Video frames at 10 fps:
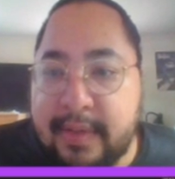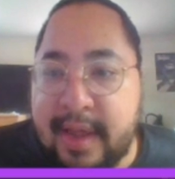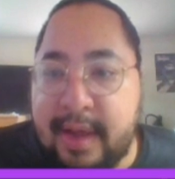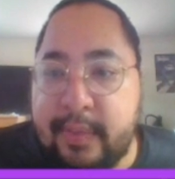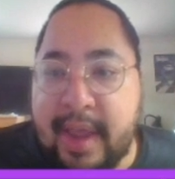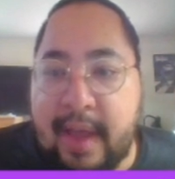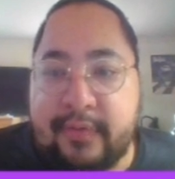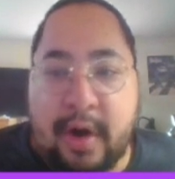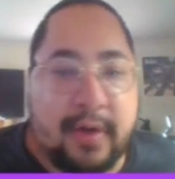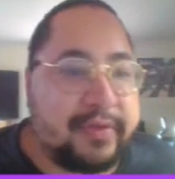Then we have
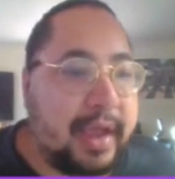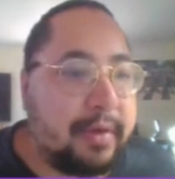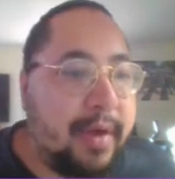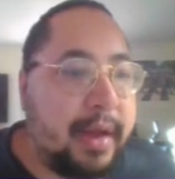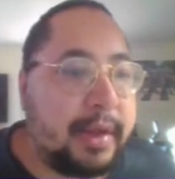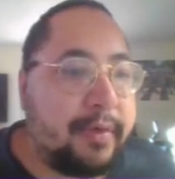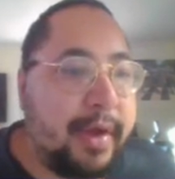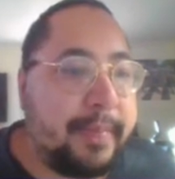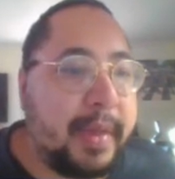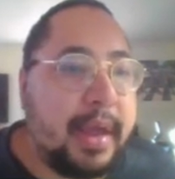cards like Crowded
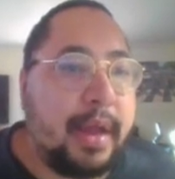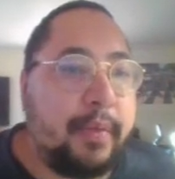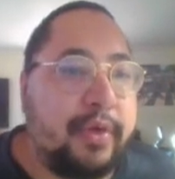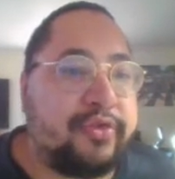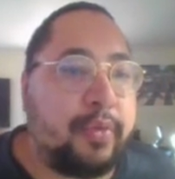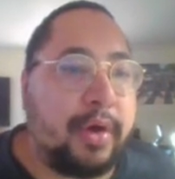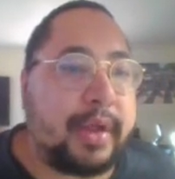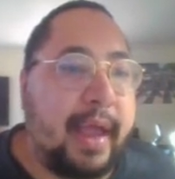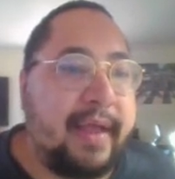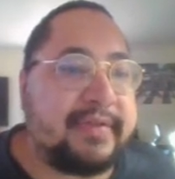Crypt, which
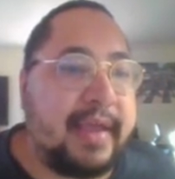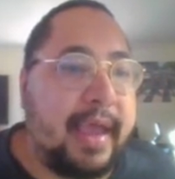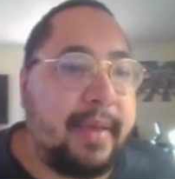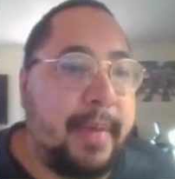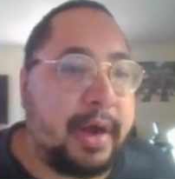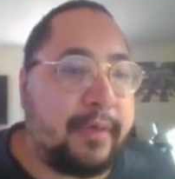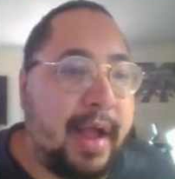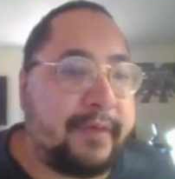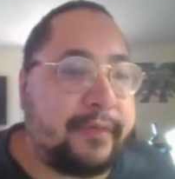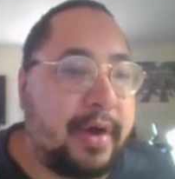work as a mana
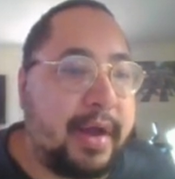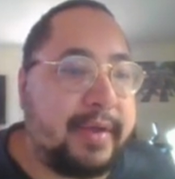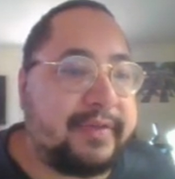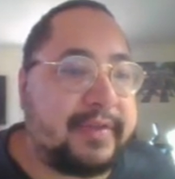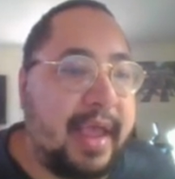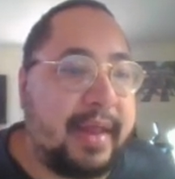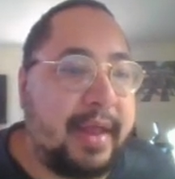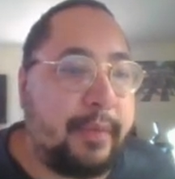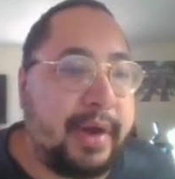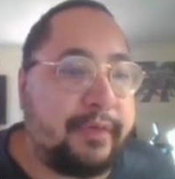rock for us. And
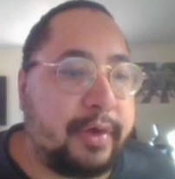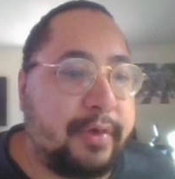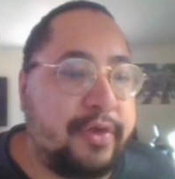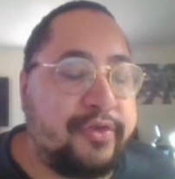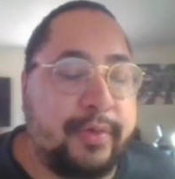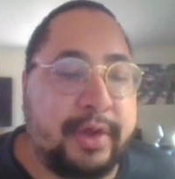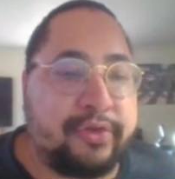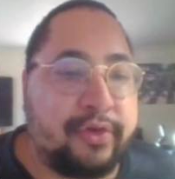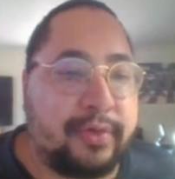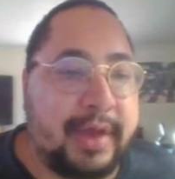then whenever a creature we
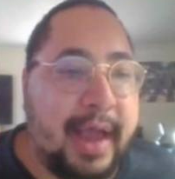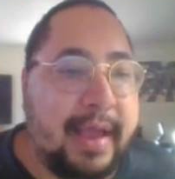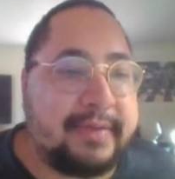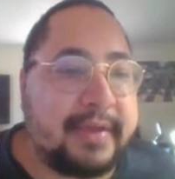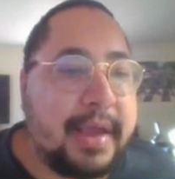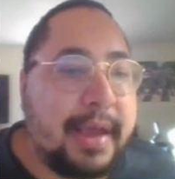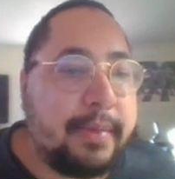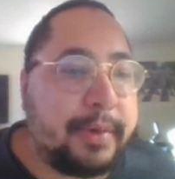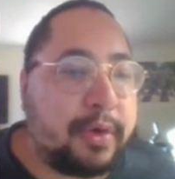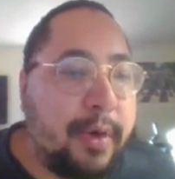control dies,
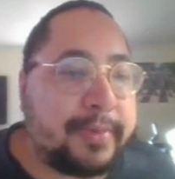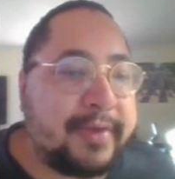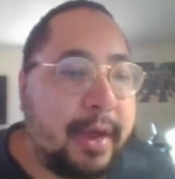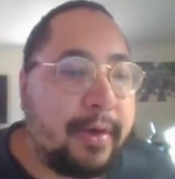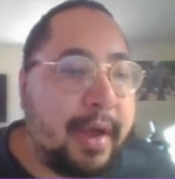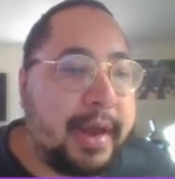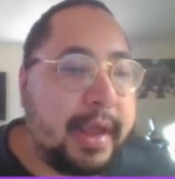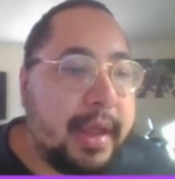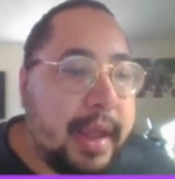put a corpse counter on it.